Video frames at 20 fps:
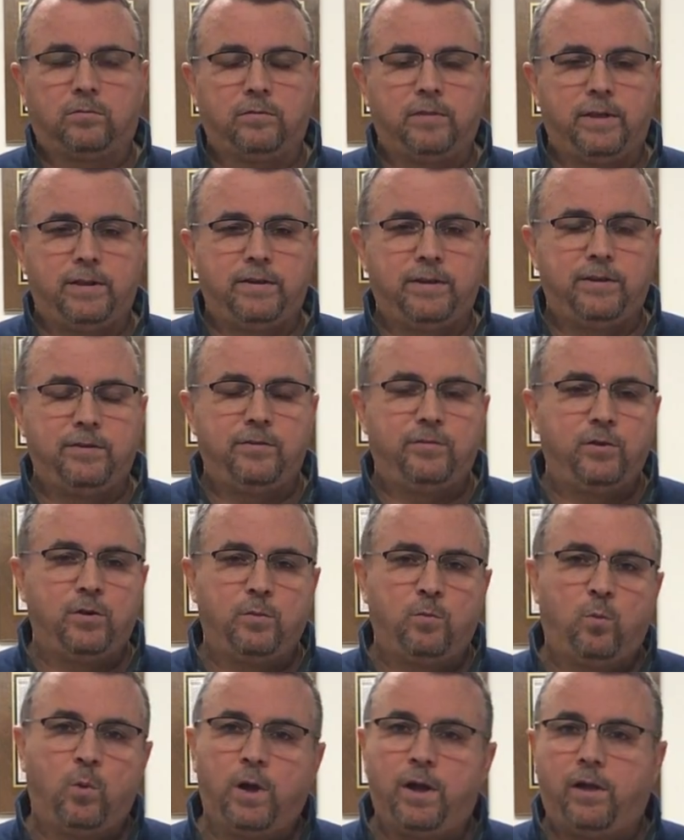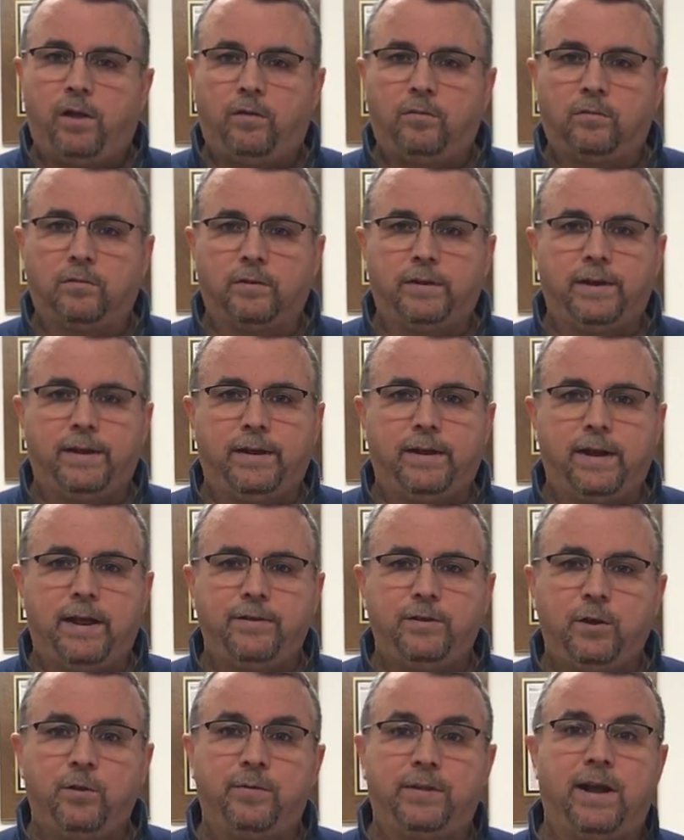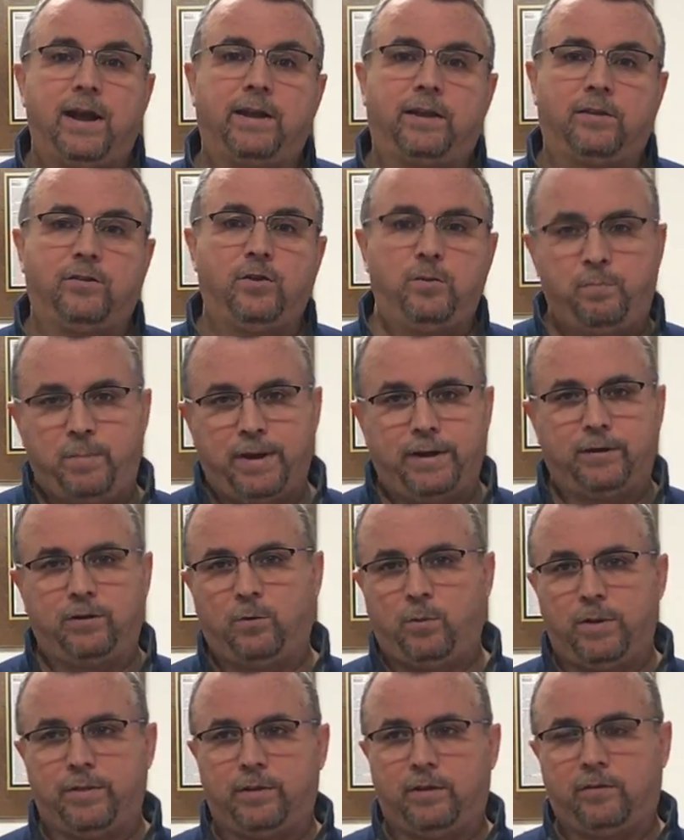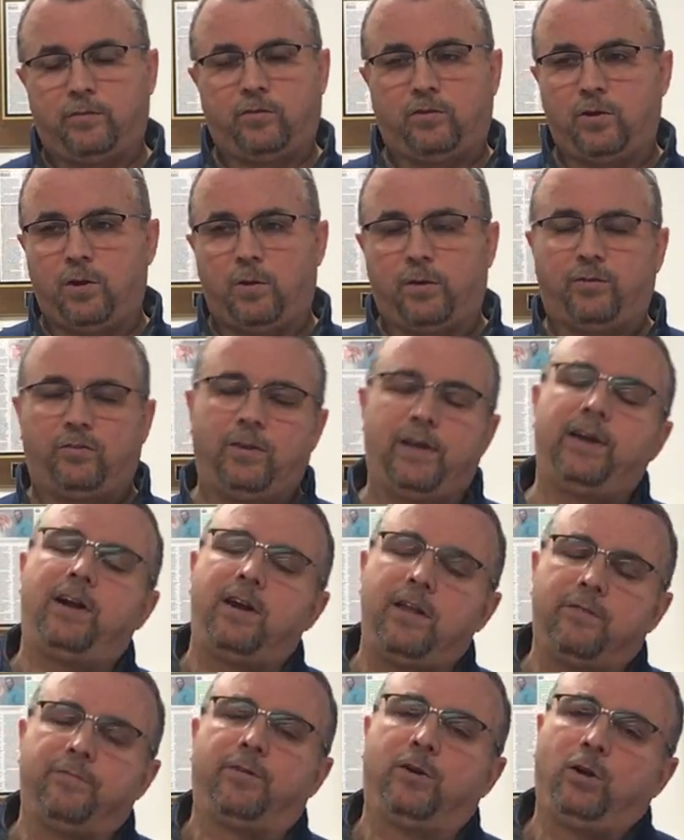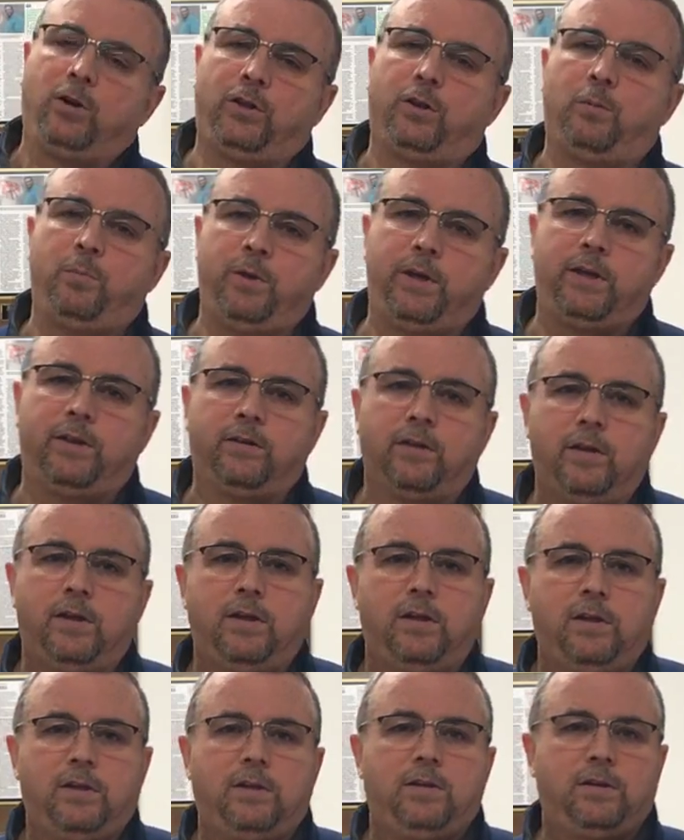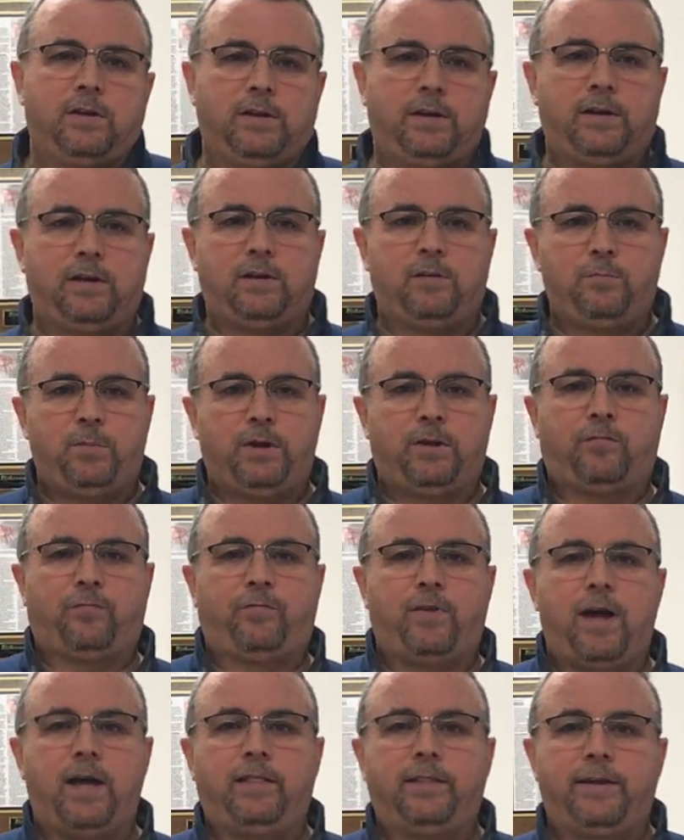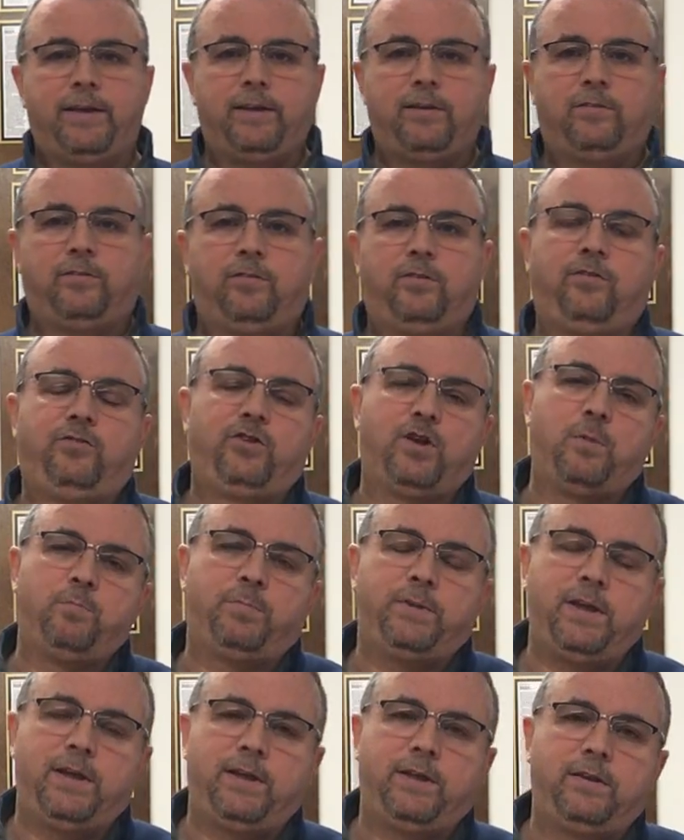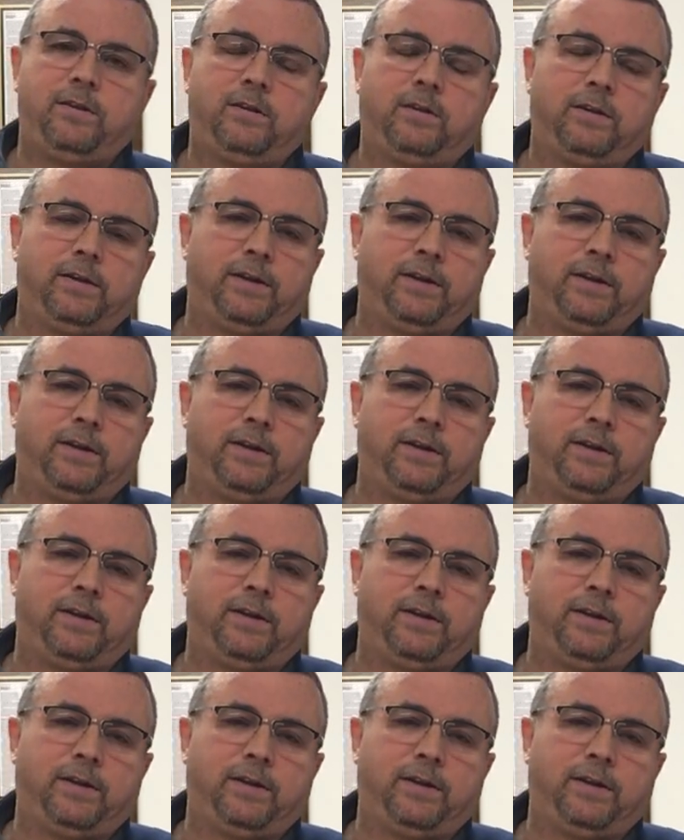They didn't do well, and I knew that I could do better with it. So I sat on it for a little bit, but finally jumped in